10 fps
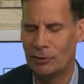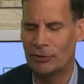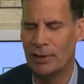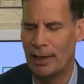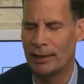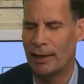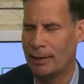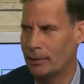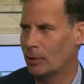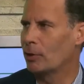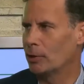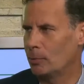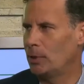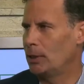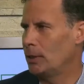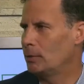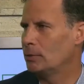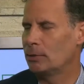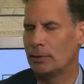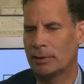you're saying that, it occurred to me that
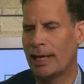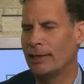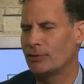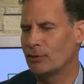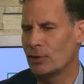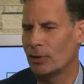cases